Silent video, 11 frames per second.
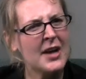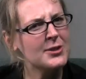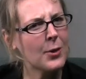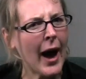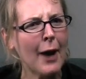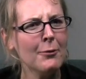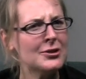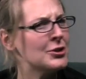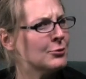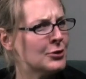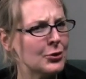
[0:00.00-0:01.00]
So how
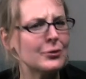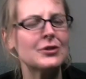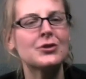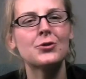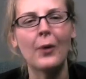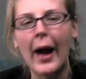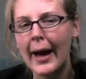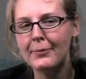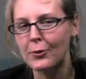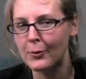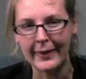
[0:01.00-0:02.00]
would you two
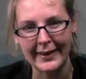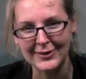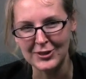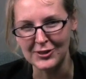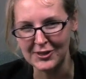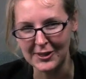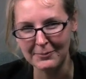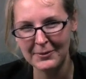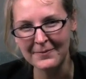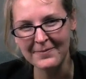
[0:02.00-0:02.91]
describe your relationship?